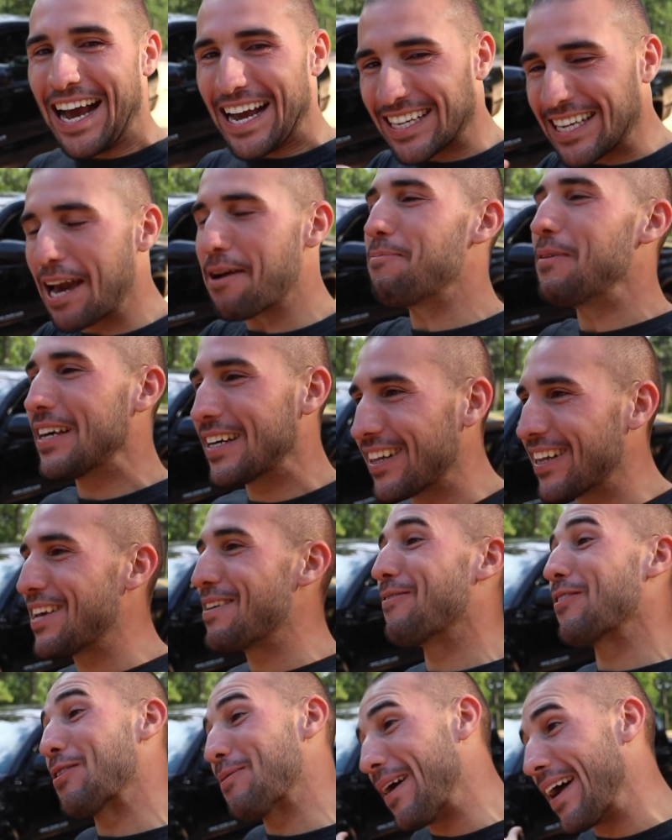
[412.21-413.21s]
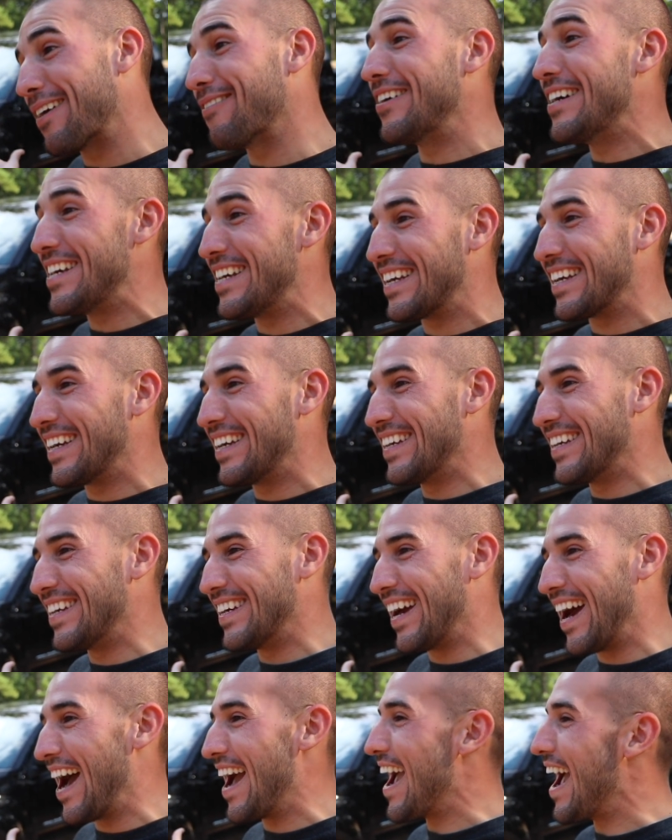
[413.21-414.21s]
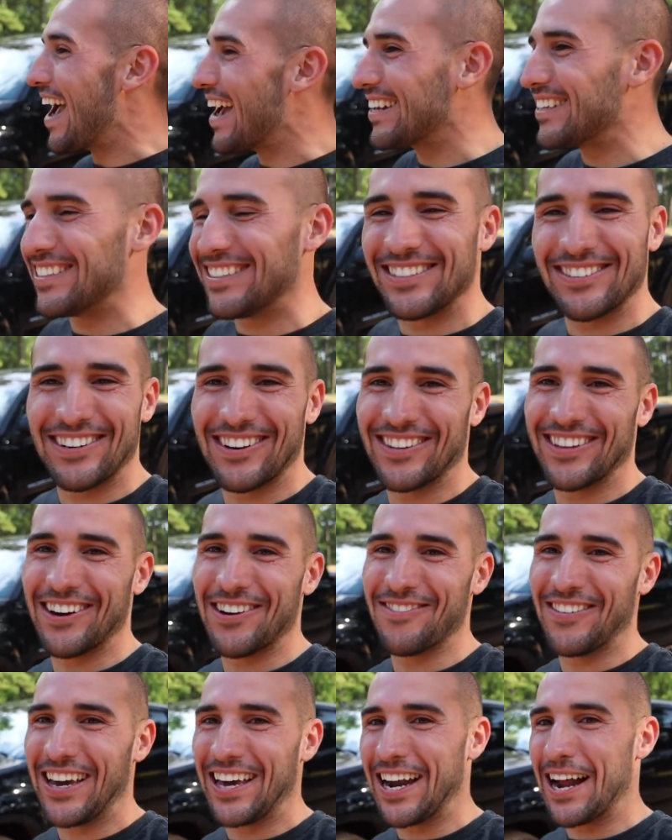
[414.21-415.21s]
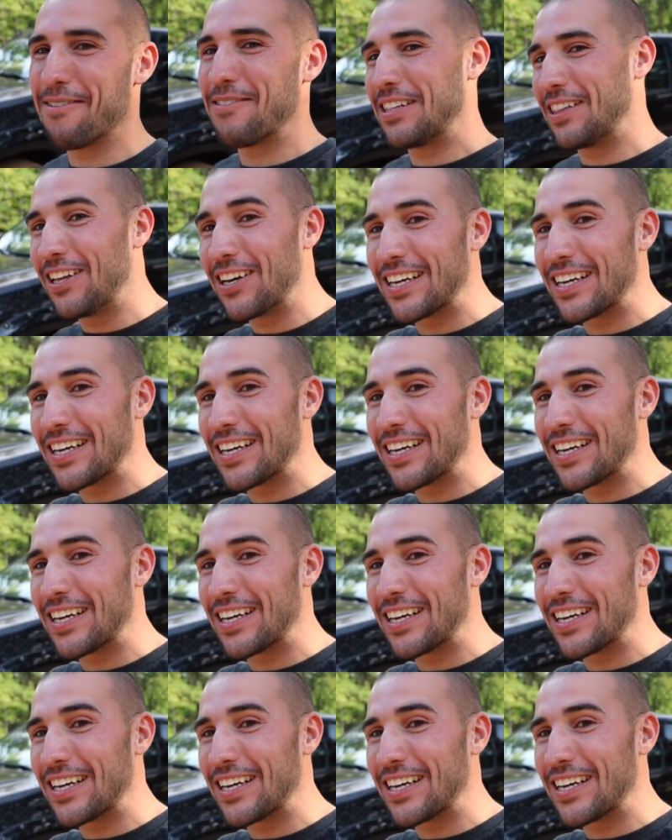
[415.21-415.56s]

kept it clean for about a week. I had to do it, though, man. I mean,